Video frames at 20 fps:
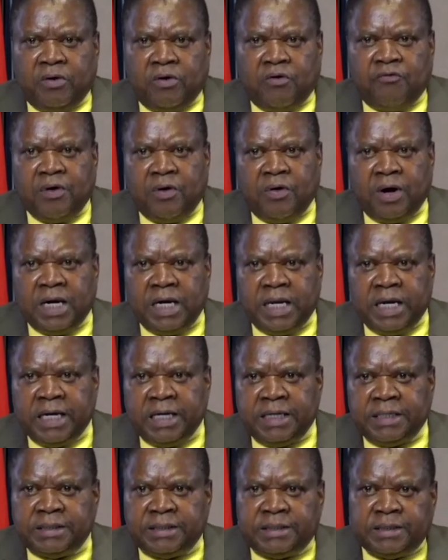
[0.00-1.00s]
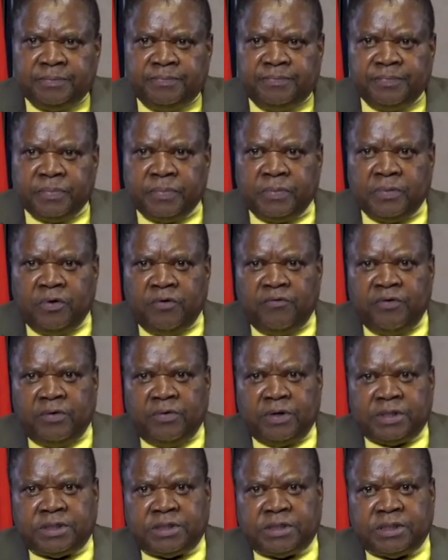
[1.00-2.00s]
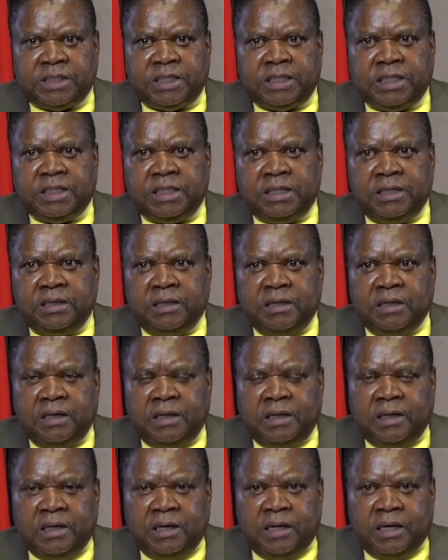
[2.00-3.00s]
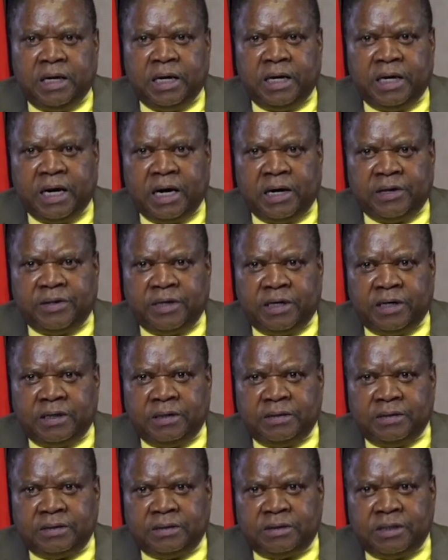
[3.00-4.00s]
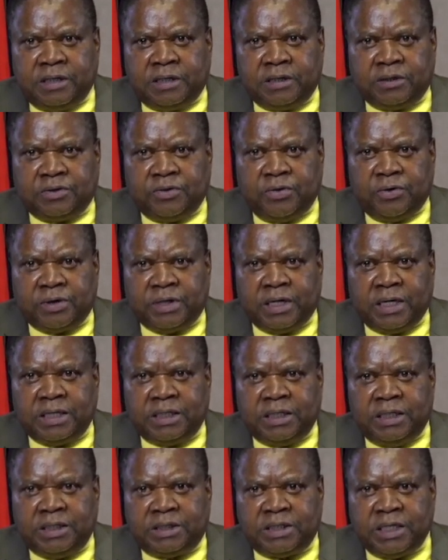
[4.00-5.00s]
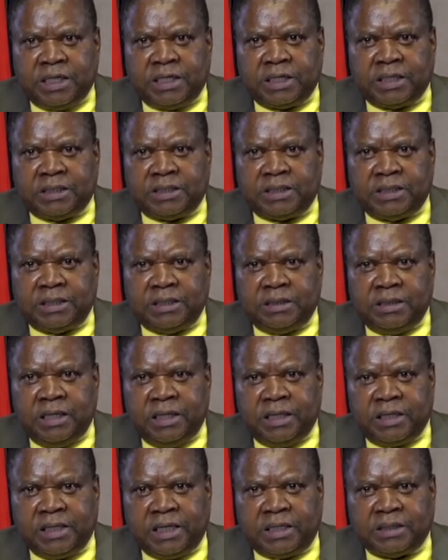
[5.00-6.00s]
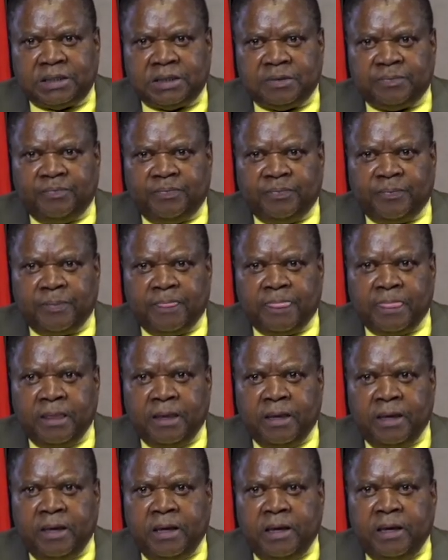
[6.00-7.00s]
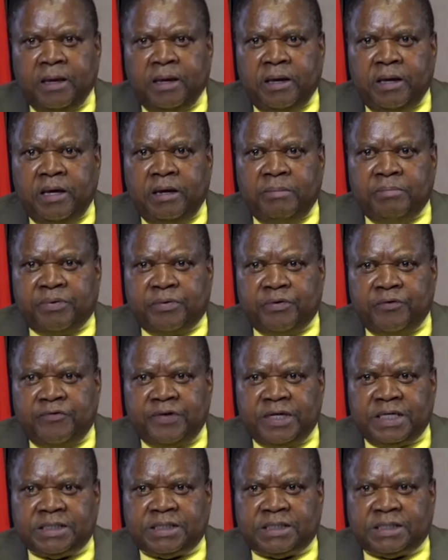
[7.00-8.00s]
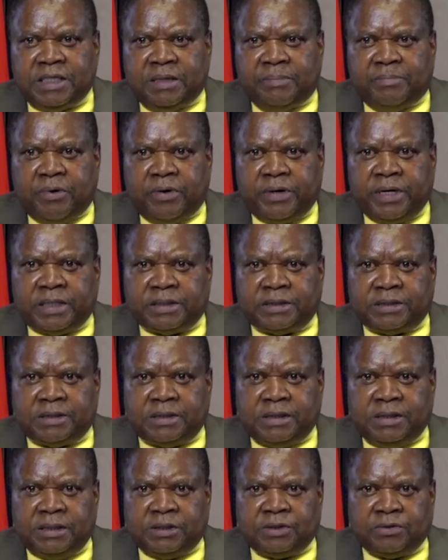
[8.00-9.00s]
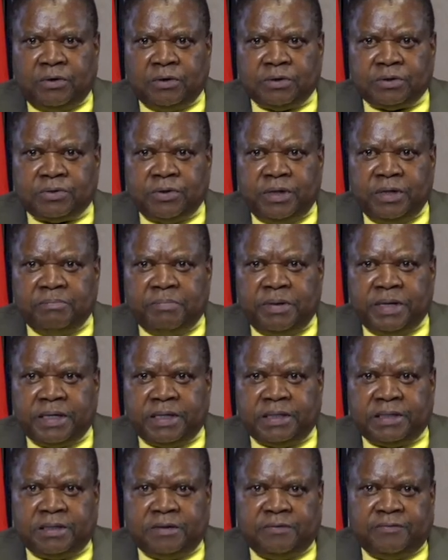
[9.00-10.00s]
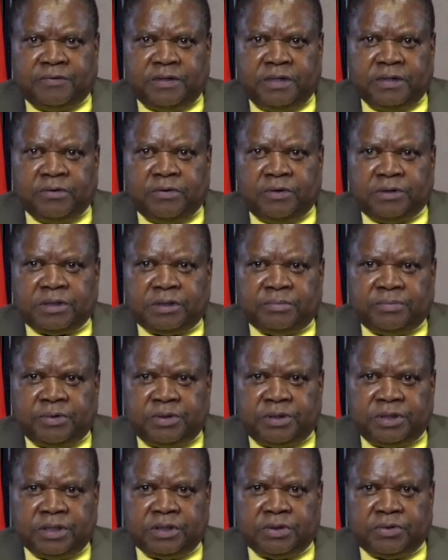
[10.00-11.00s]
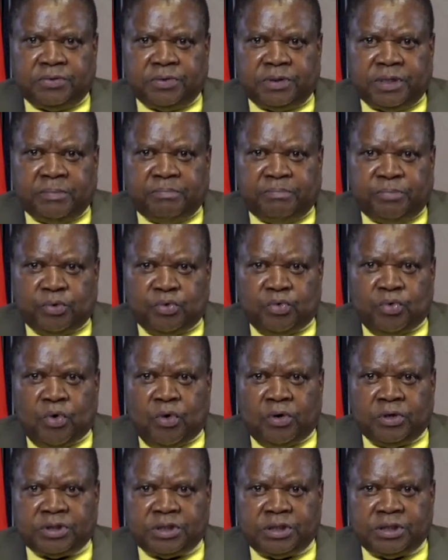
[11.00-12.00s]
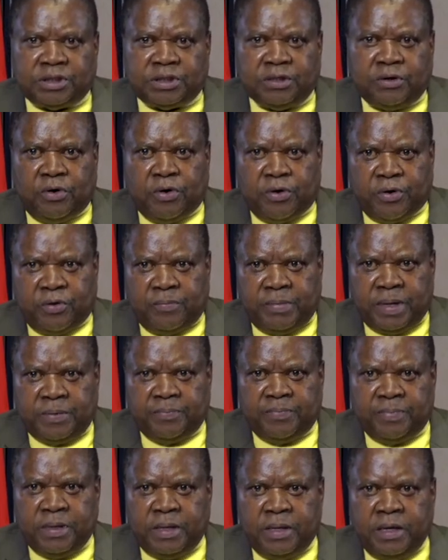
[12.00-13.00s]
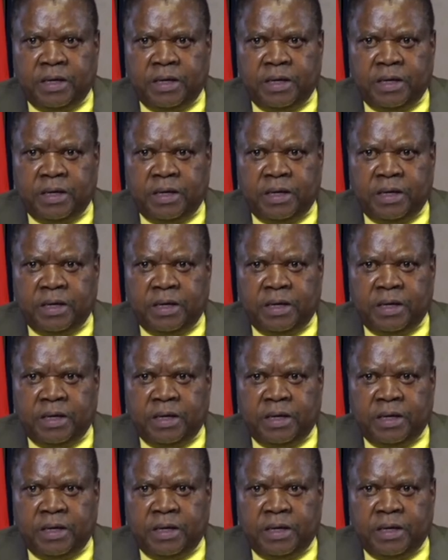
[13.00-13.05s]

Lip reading: of our land, of our sea, and other territorial integrity areas. Improving sea borders is also imperative in contributing to the Blue Ocean's economy,